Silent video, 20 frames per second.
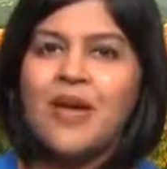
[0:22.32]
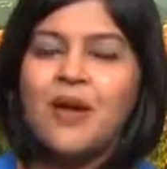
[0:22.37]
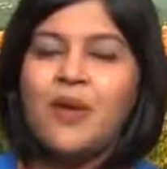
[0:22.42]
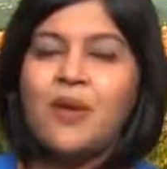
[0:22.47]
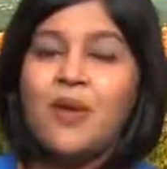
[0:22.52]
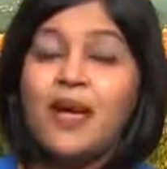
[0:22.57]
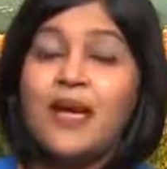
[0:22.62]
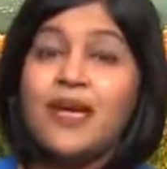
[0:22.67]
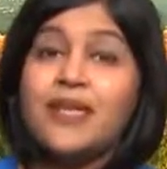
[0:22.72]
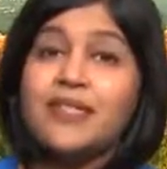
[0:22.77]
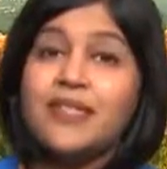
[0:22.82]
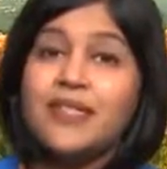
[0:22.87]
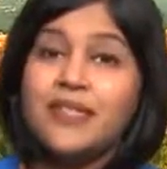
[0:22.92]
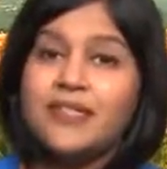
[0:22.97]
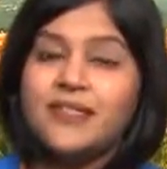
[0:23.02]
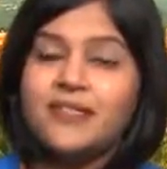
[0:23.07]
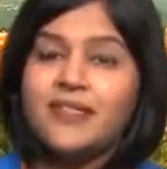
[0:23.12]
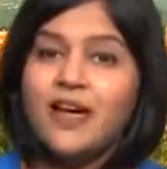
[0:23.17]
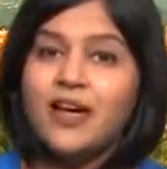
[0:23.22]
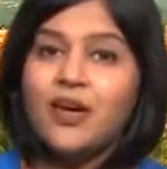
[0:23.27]
Well, it
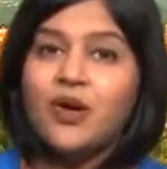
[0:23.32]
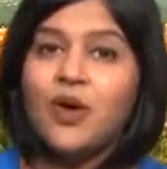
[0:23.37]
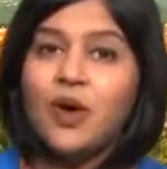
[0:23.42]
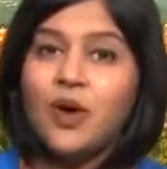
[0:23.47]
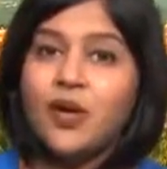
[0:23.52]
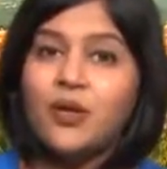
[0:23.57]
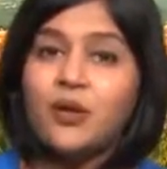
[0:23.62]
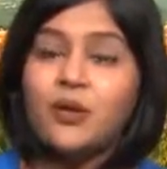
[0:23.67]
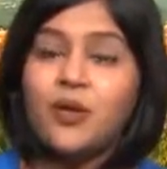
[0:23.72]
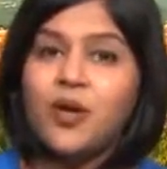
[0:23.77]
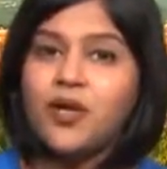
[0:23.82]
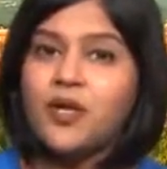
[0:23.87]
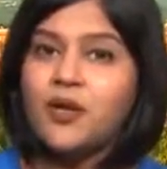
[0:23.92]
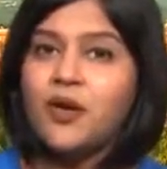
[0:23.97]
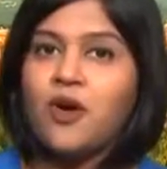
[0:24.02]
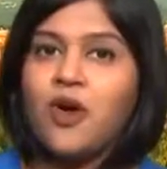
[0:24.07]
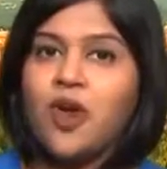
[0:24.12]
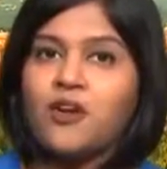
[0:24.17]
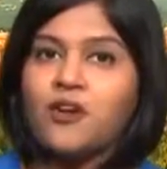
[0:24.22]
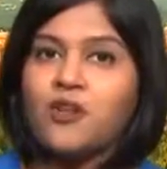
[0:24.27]
is quite a
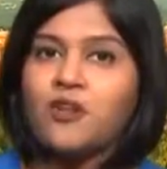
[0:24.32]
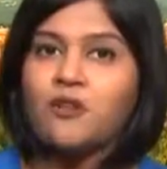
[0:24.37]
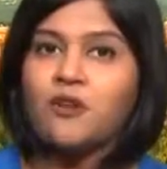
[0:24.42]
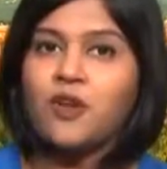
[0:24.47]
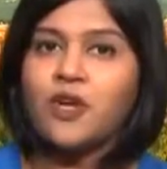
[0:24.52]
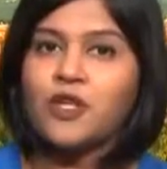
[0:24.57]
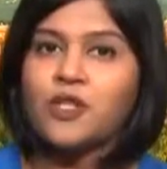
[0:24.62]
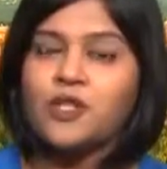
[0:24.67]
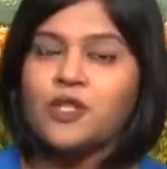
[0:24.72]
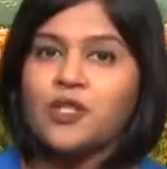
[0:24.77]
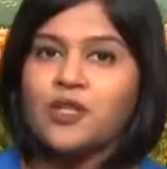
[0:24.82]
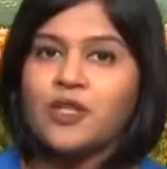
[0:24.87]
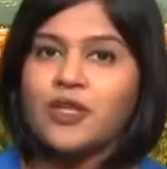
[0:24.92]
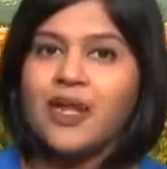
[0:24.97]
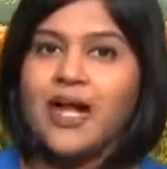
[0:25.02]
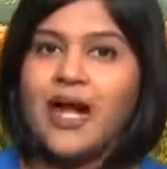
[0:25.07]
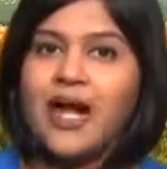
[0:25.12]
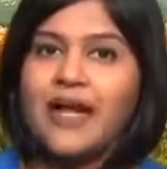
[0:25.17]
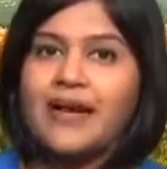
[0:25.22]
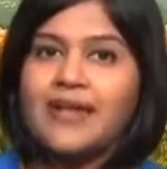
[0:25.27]

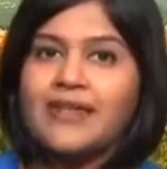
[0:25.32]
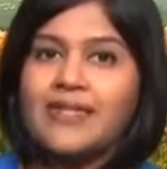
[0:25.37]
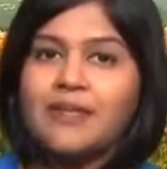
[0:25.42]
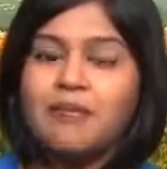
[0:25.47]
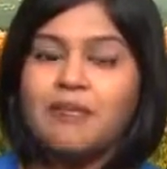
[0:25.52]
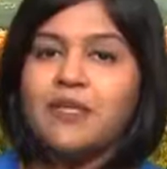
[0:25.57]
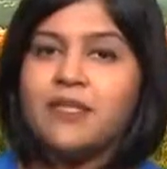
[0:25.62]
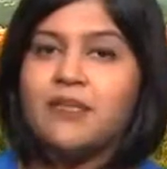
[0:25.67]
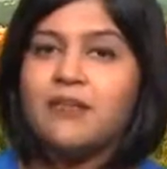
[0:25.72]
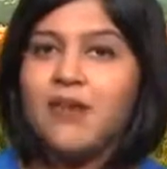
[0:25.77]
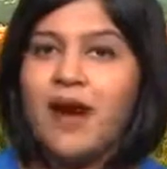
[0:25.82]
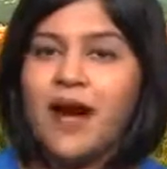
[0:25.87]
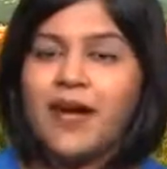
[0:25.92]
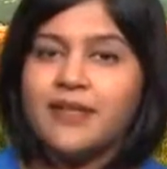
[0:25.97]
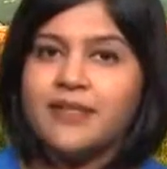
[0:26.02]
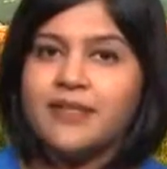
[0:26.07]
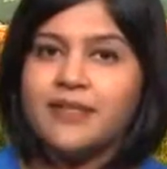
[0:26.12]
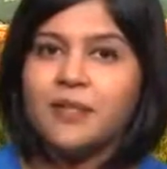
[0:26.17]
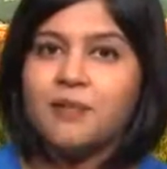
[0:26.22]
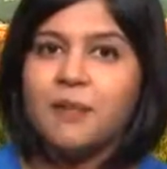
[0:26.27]
controversial and deeply
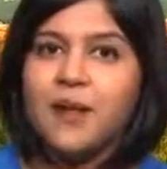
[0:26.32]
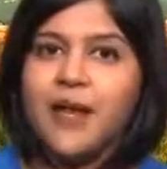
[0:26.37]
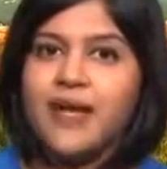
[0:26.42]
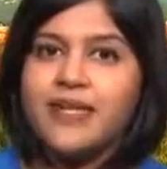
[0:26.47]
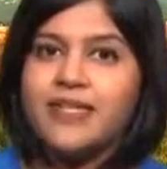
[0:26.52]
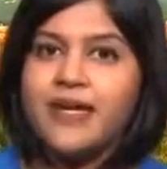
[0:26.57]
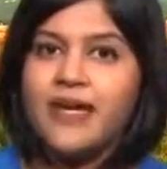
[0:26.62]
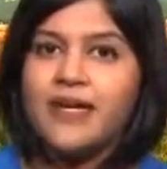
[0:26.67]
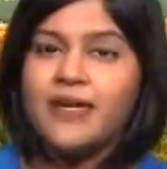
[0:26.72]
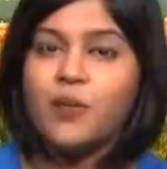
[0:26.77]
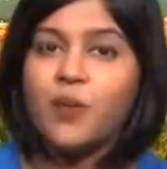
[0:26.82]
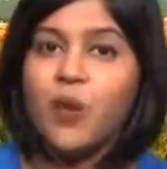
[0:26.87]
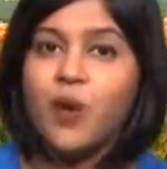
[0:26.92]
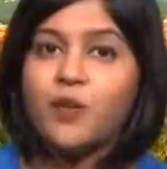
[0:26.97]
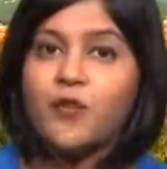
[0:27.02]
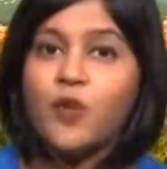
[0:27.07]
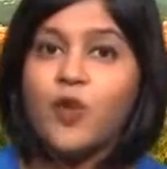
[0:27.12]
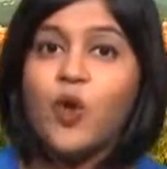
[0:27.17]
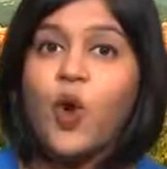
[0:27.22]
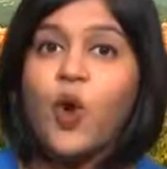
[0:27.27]
divided debate, and one
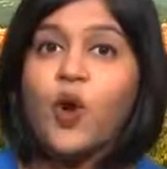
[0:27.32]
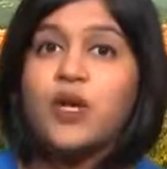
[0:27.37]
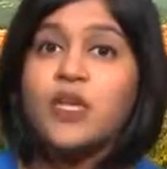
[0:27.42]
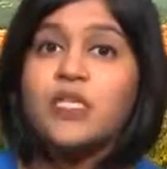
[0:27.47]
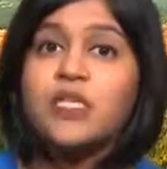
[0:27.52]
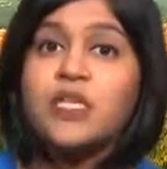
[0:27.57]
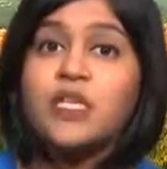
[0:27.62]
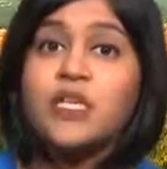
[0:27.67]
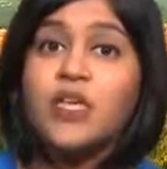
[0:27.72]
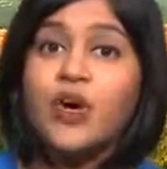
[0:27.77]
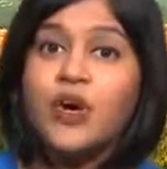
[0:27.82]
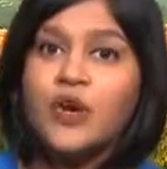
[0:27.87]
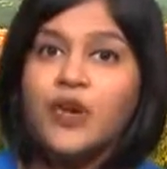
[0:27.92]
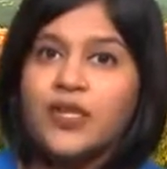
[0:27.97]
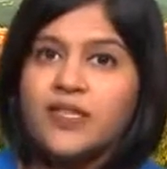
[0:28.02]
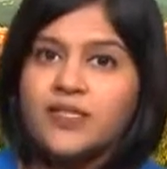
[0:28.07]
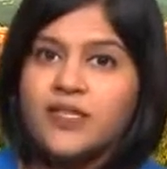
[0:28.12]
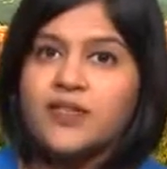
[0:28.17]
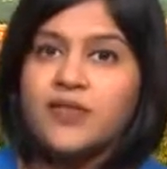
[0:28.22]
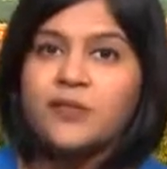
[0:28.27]
of the longest
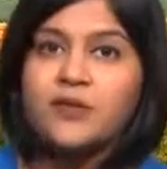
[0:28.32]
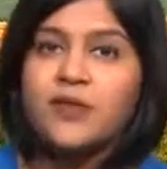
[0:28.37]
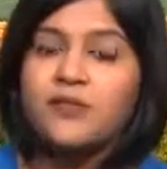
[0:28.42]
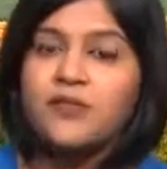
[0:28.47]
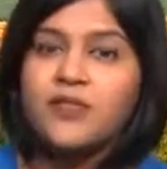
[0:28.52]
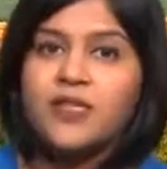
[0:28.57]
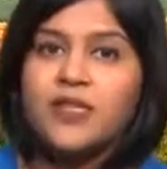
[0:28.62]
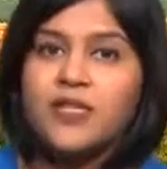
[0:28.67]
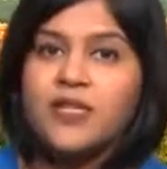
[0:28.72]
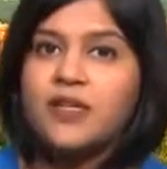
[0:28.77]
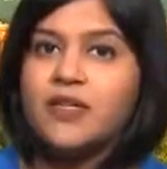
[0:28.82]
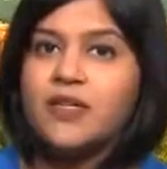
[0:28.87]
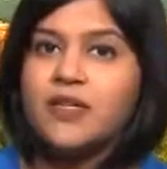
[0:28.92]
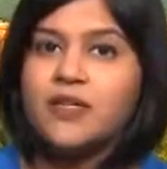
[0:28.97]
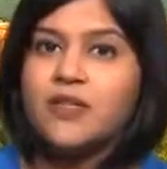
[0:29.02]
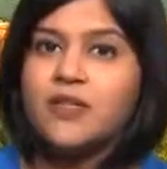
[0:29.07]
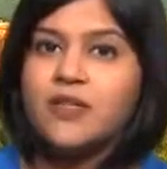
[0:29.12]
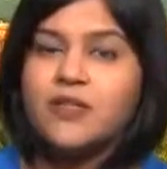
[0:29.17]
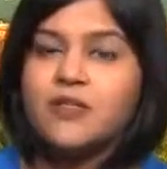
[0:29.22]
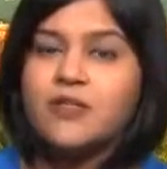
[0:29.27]
hearings that we've seen in
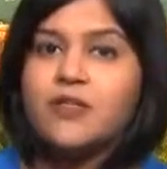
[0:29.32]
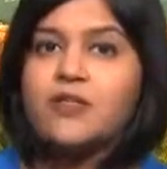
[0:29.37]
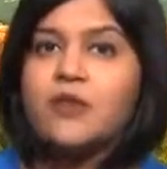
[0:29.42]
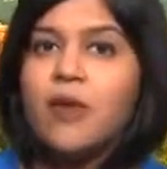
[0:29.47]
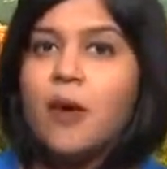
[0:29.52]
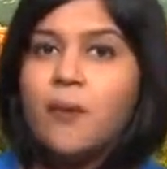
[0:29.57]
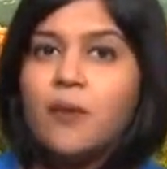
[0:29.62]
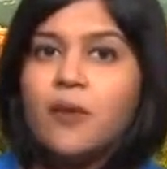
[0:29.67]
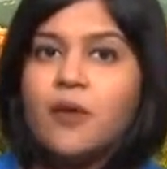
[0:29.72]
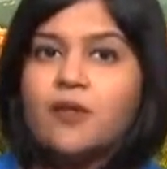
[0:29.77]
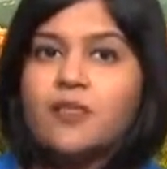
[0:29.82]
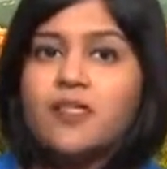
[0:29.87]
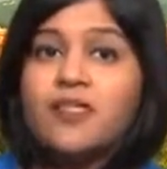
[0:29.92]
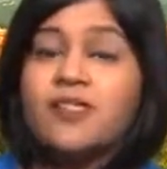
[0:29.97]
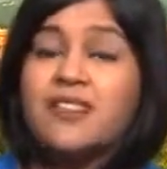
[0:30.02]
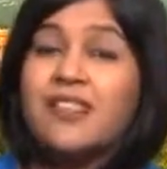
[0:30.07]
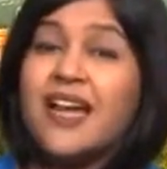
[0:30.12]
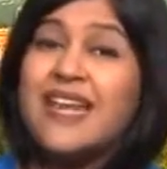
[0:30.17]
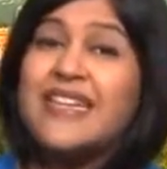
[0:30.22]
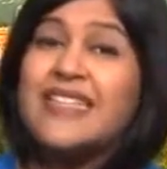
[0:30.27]
India's top court
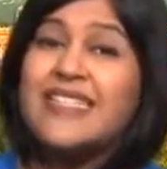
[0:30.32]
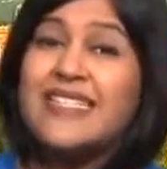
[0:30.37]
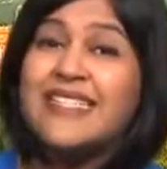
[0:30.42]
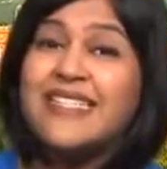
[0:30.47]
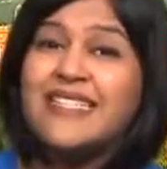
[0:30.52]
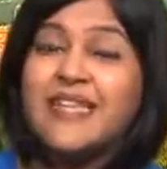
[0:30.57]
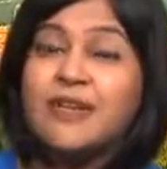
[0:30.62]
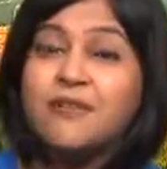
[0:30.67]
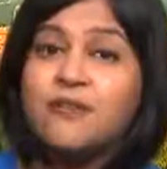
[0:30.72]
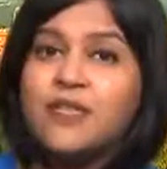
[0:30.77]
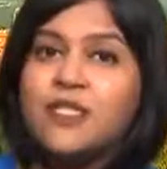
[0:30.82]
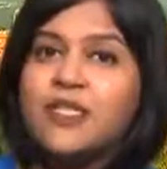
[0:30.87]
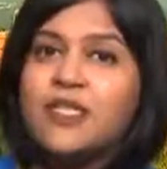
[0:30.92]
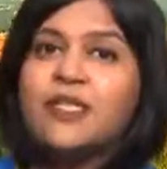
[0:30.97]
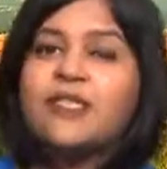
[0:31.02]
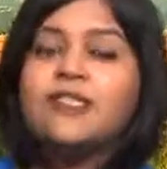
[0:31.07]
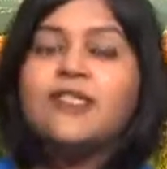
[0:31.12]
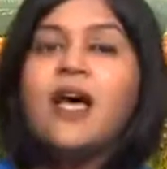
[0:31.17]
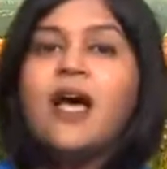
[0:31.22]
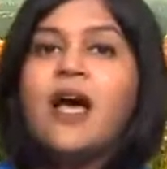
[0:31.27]
since
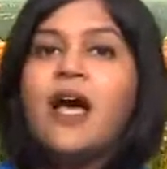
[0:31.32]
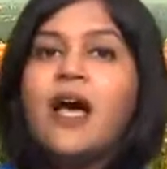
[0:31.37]
1970s.